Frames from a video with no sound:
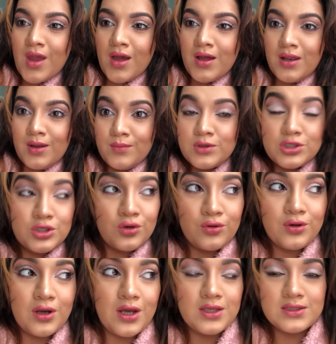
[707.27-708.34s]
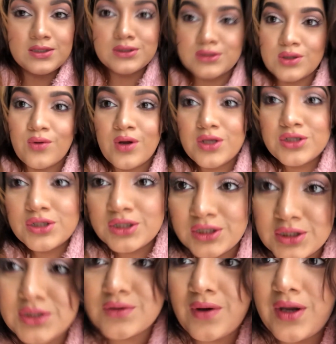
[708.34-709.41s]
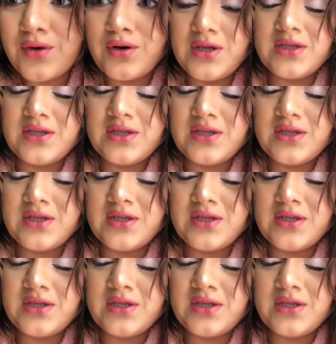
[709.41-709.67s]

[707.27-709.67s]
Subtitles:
Let me show you guys the snow. Actually, it's quite